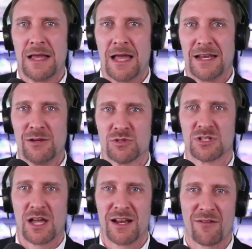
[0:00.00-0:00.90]
and he was
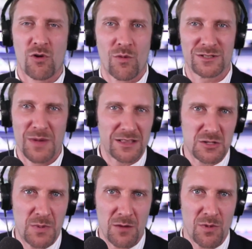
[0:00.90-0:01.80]
saying everyone wants to make this
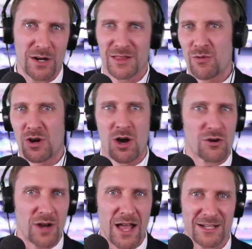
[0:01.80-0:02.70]
big money. They want
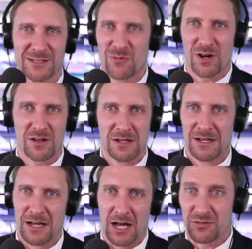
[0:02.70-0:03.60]
100x, they want a
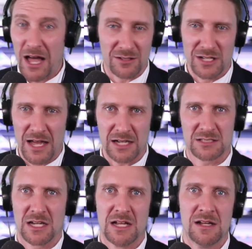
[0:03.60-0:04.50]
1000x,
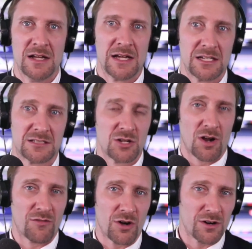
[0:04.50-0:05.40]
and he said, you know,
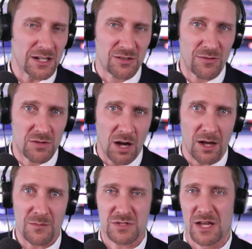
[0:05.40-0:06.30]
I've 100x a few times,